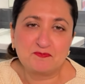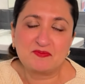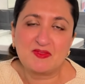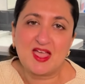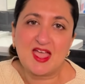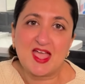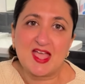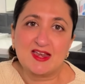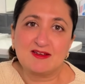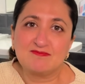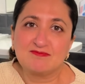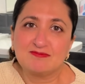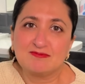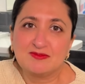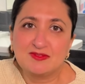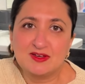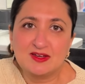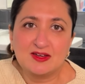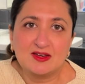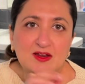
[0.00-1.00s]
and
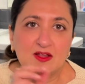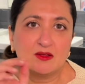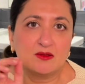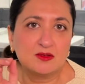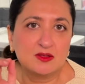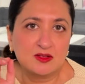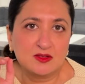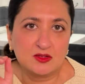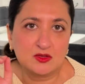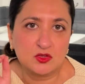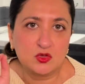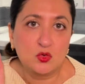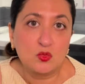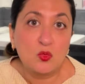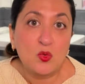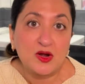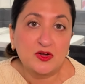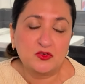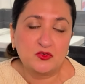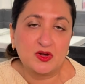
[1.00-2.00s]
you're
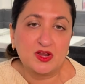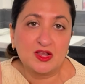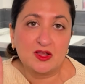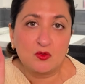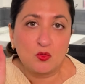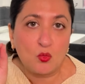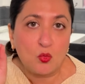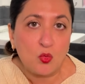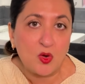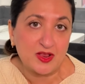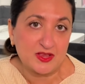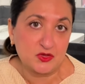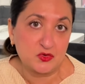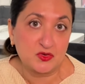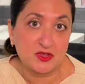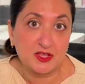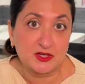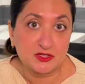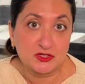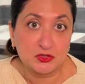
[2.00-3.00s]
wondering what you
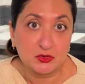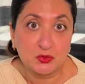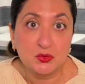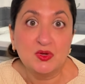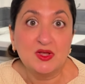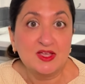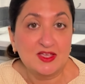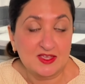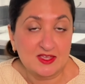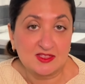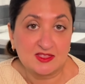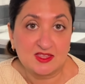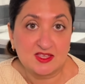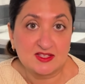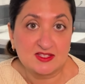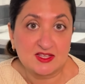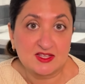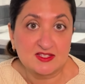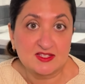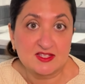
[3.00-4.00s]
can do in these
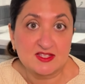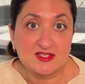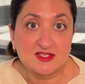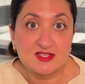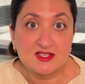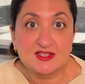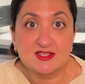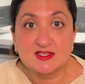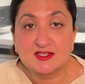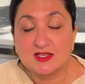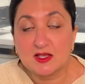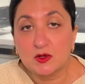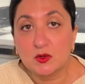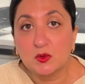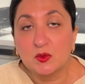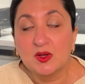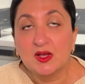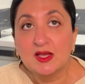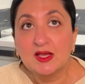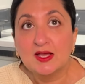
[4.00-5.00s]
instances.
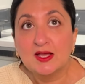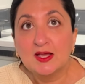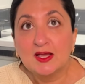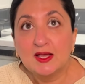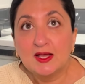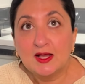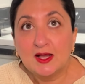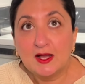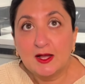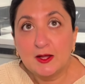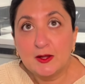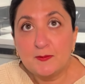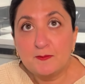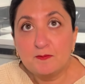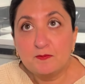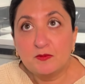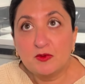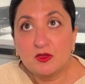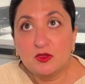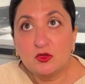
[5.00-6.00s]
So
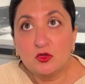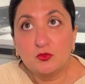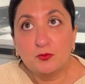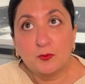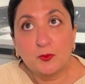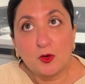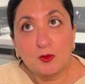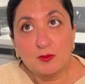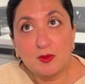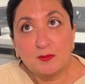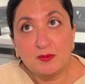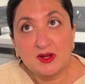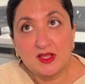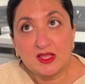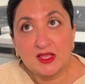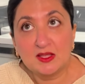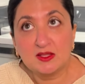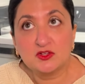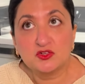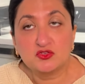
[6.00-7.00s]
you've
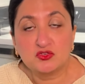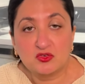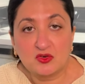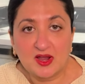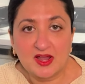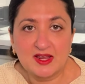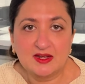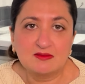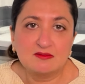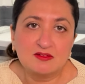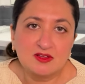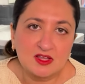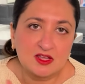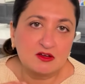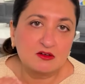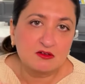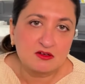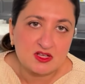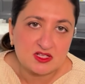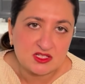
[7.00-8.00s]
probably tried
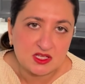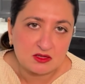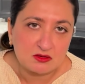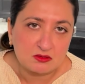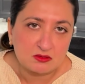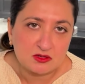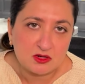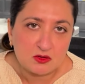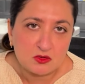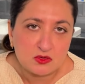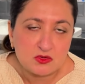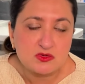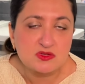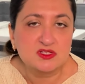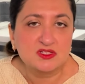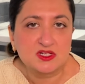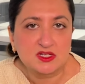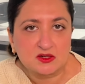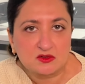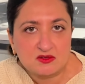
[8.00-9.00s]
increasing your dose,
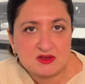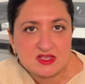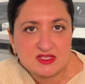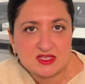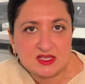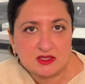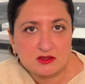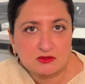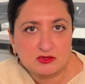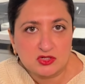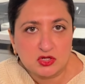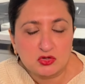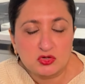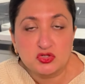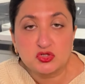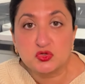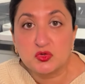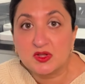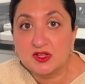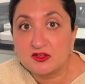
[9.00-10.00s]
decreasing your dose,
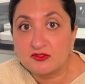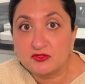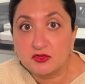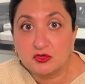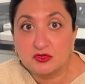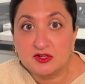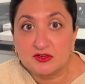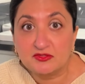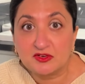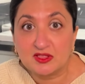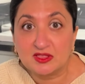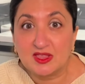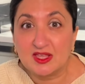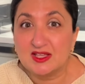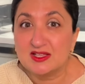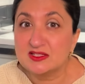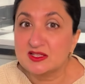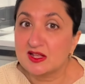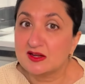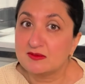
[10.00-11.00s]
doing a few different
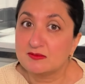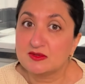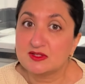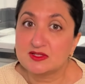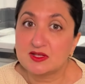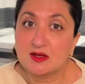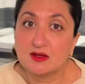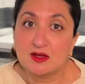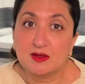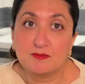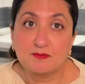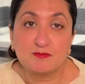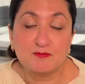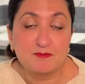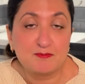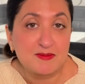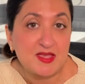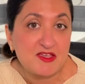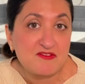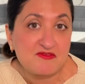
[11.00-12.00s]
things, and
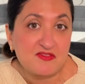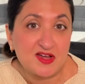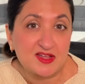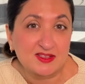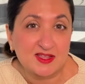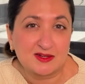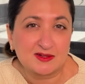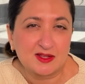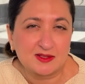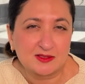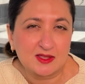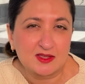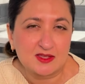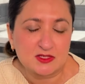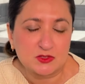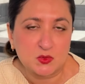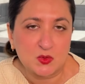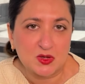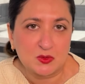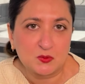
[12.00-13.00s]
may find that nothing is
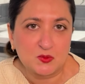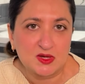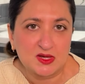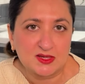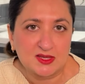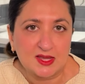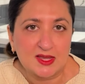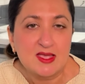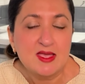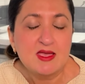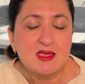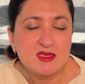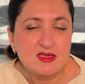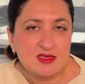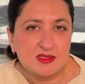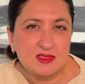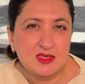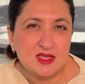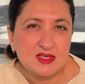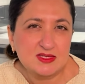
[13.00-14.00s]
quite working.
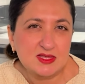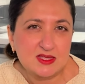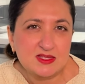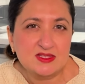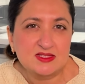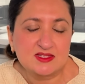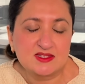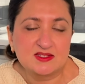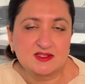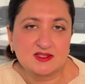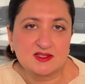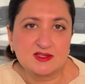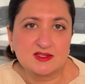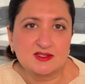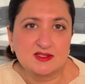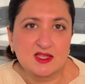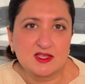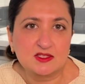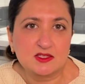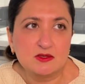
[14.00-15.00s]
In these instances,
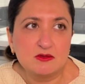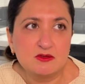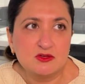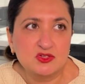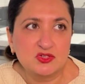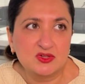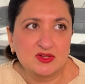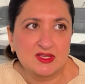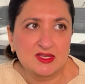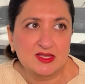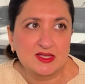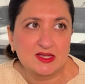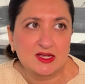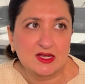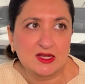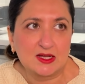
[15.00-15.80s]
there's usually